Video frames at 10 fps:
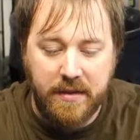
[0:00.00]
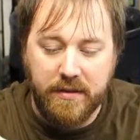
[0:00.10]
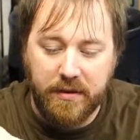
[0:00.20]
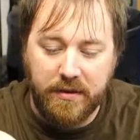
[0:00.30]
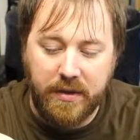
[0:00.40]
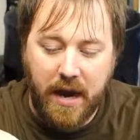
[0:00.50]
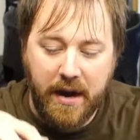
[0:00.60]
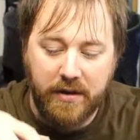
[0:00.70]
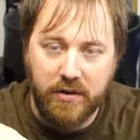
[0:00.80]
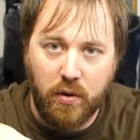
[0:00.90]
The
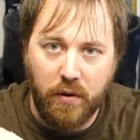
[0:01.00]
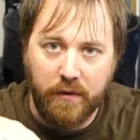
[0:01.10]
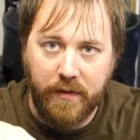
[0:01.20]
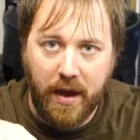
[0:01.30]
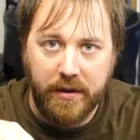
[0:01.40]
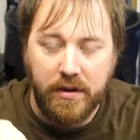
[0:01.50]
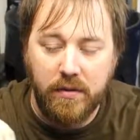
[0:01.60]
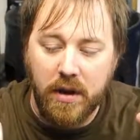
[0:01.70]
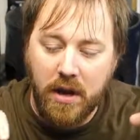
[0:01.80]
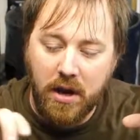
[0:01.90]
higher torque
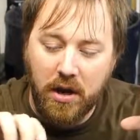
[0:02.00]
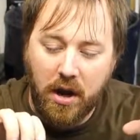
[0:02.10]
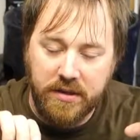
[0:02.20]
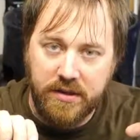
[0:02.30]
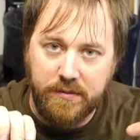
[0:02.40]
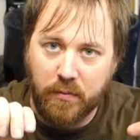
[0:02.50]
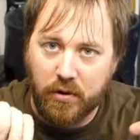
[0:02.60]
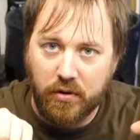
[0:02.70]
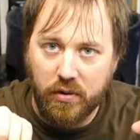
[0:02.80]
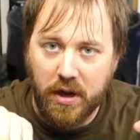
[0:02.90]
value causes
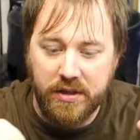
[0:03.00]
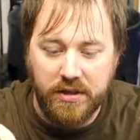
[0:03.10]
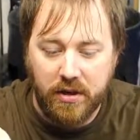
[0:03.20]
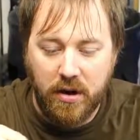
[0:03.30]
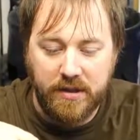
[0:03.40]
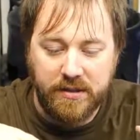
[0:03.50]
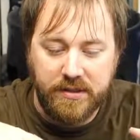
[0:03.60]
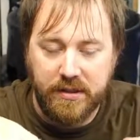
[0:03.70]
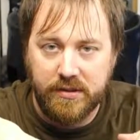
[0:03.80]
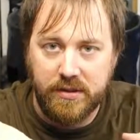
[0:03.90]
more crush, it
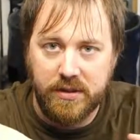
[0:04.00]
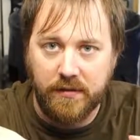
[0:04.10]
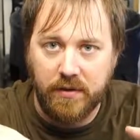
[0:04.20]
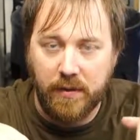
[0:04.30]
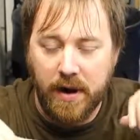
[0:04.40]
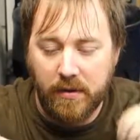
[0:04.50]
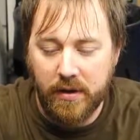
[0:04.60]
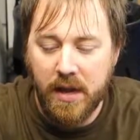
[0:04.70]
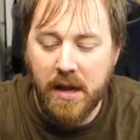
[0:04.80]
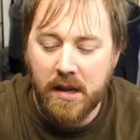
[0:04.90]
causes things to shift around.